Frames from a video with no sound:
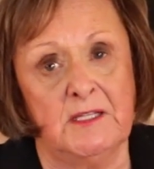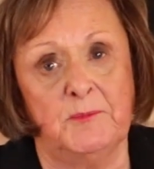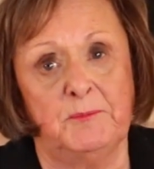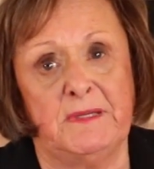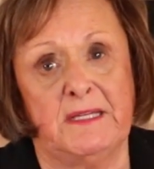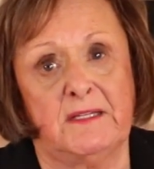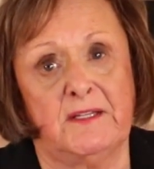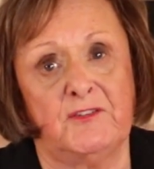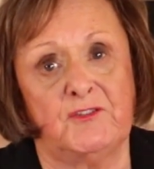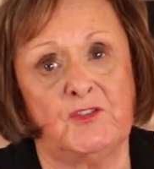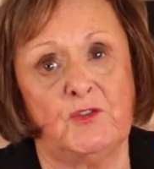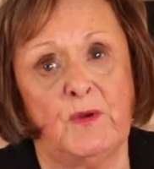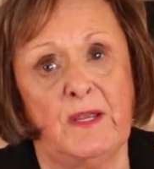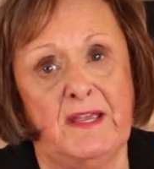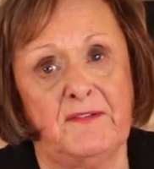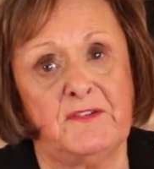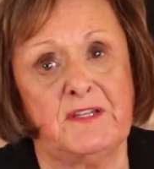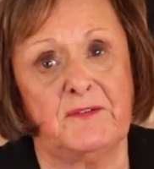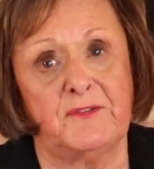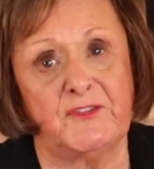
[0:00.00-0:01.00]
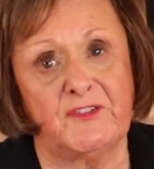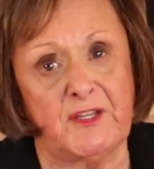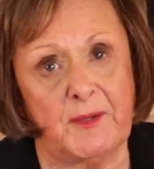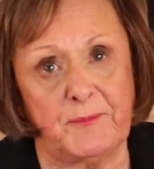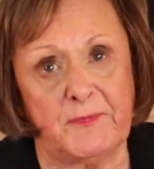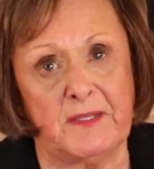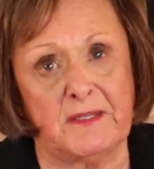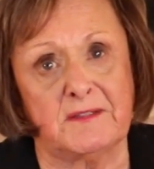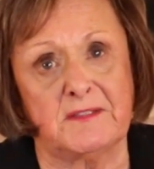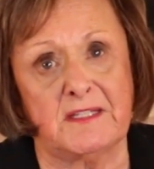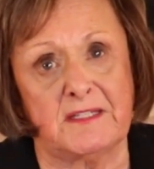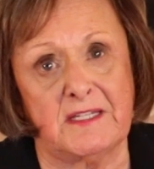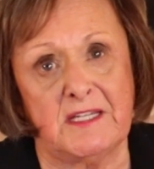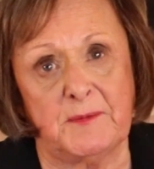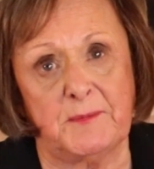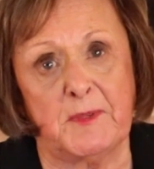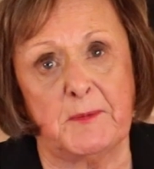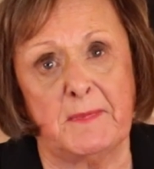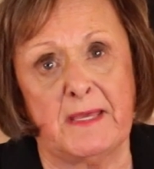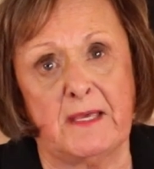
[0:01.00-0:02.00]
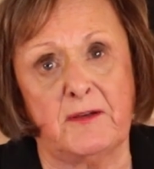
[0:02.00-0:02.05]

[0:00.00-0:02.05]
because you have to have something to keep them